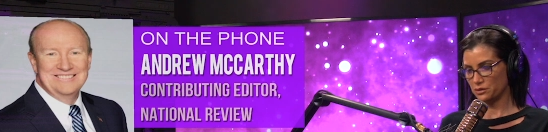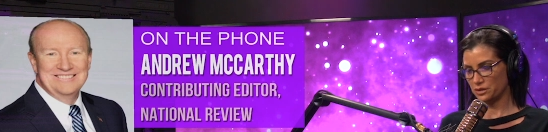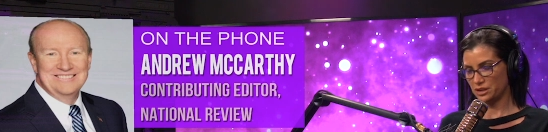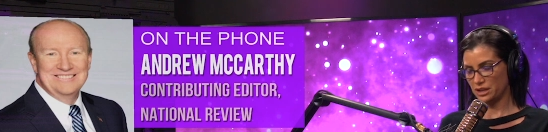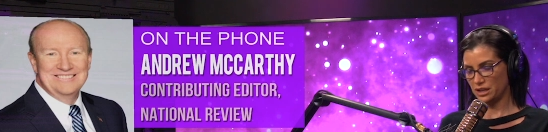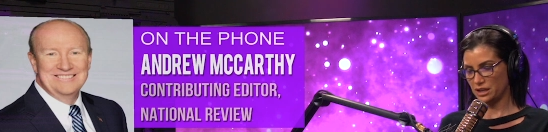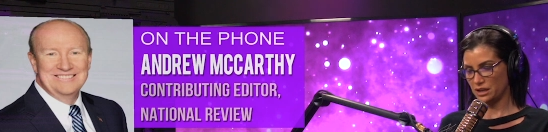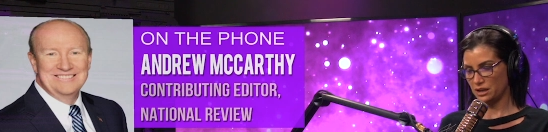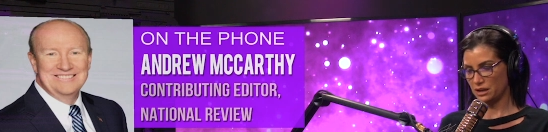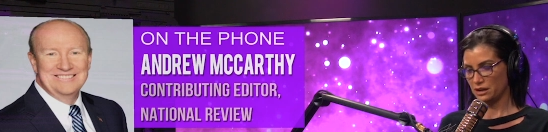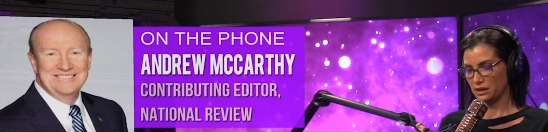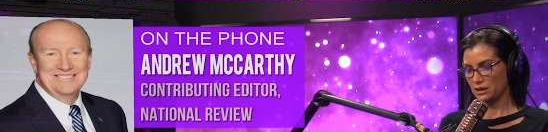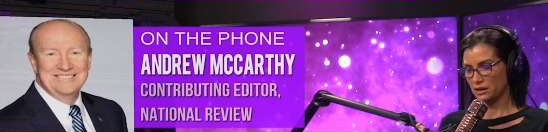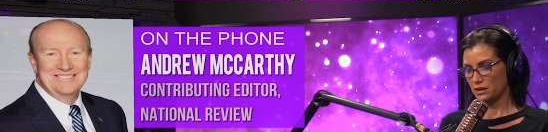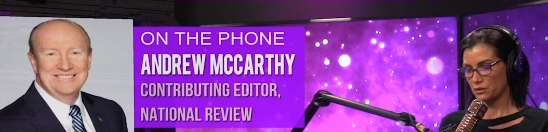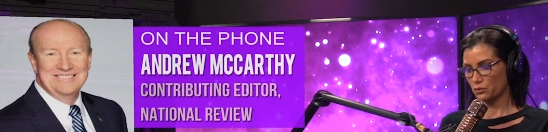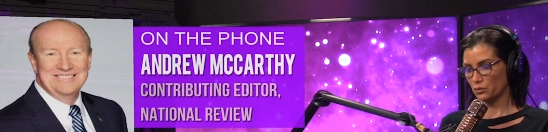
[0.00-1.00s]
Speaker 1: the
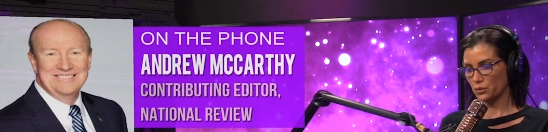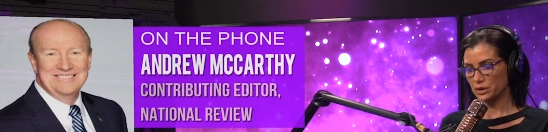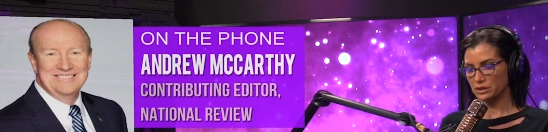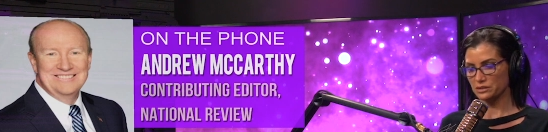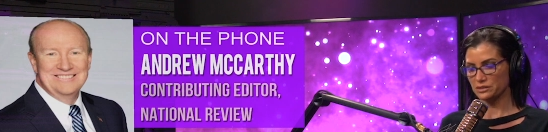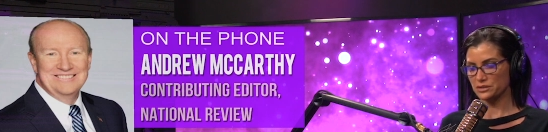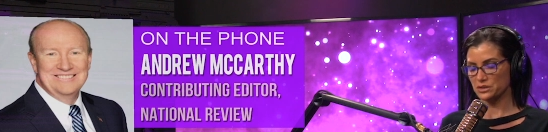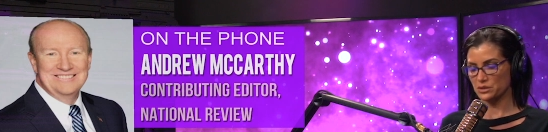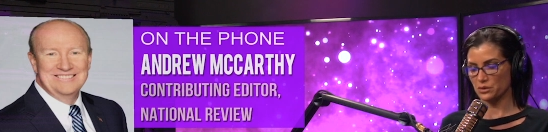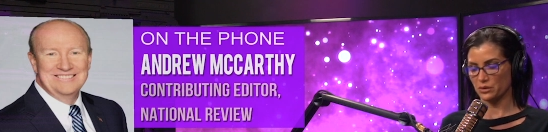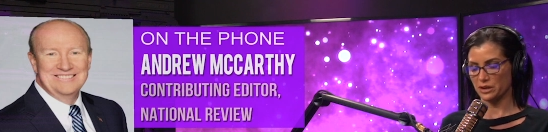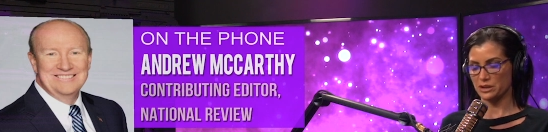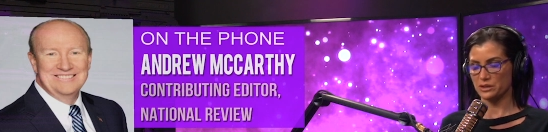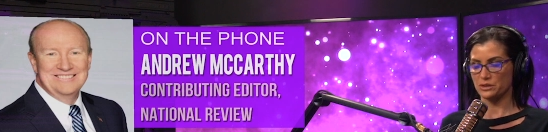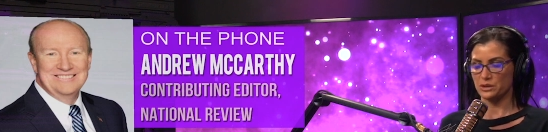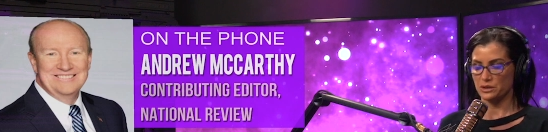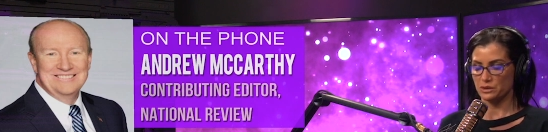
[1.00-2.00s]
real story.
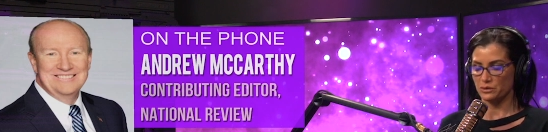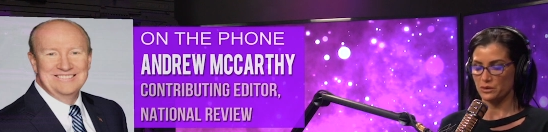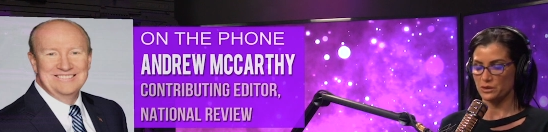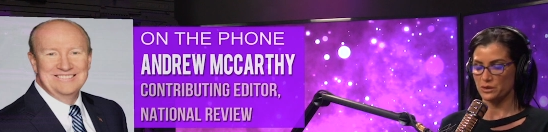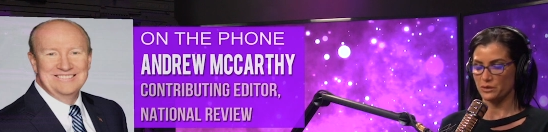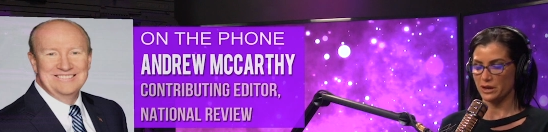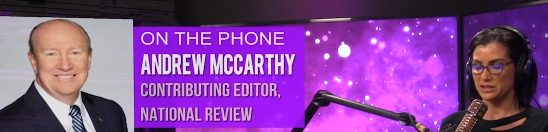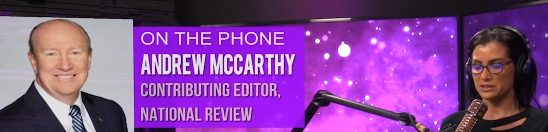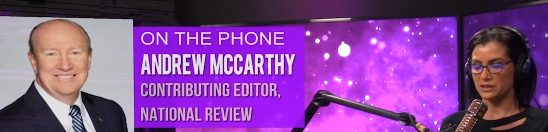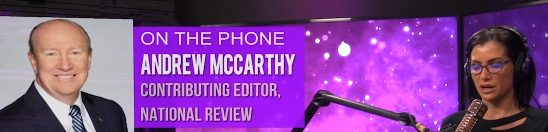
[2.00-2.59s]
You ask,